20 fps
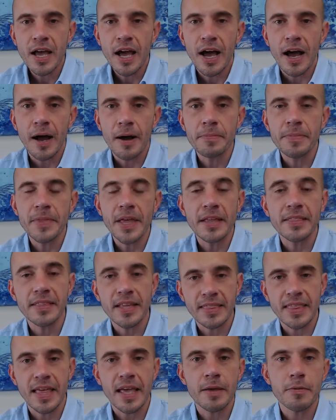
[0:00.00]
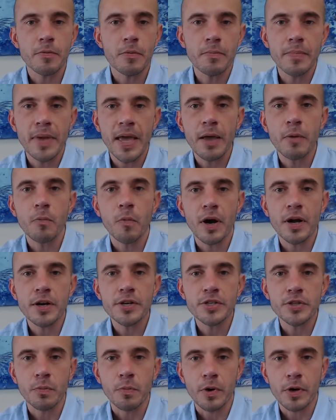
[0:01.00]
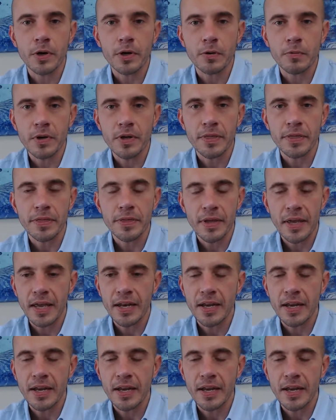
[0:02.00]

that they may want to work with